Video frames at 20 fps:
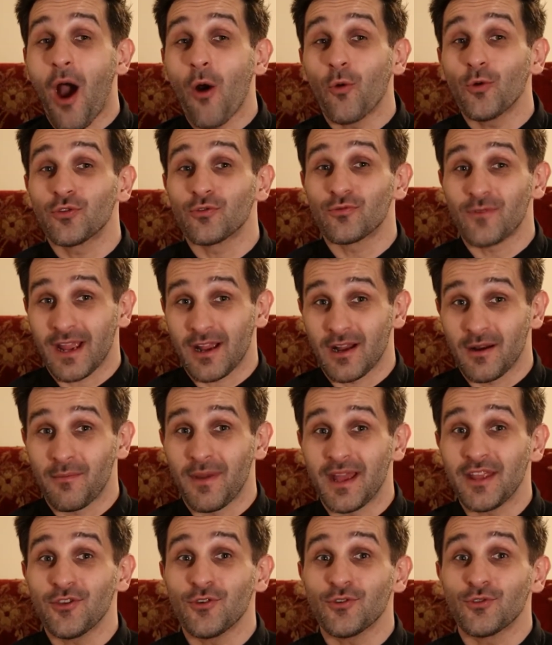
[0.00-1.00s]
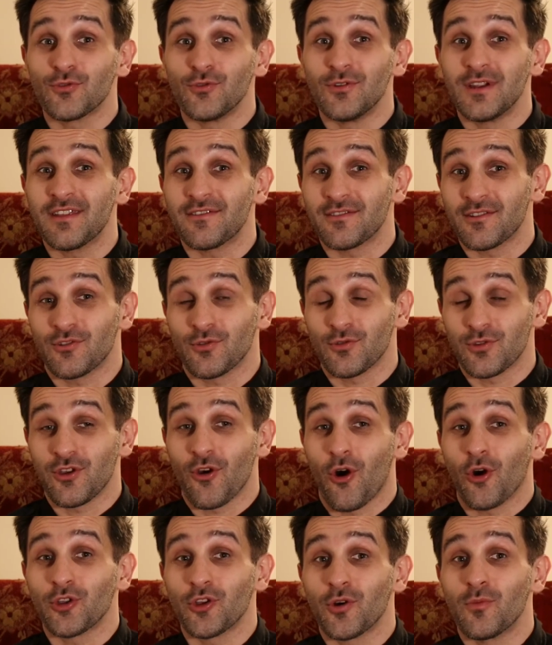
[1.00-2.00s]
I would recommend you to listen to the
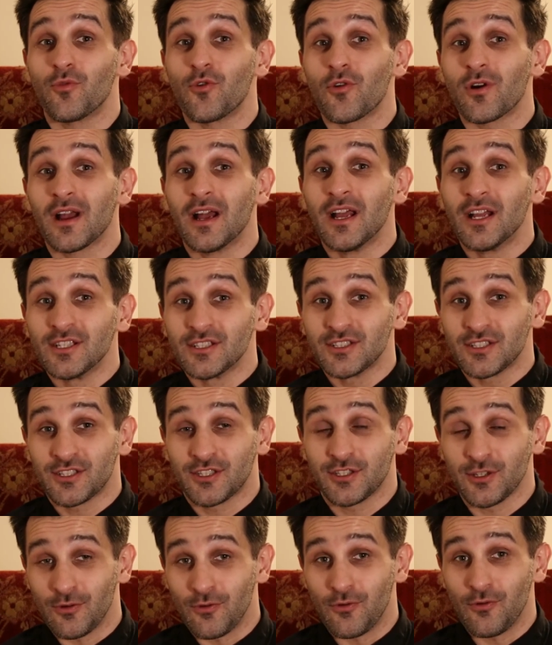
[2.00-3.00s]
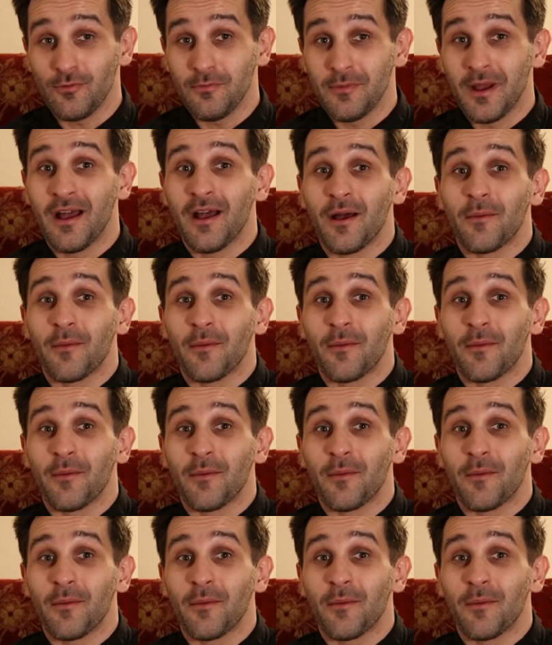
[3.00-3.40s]
audiobook too,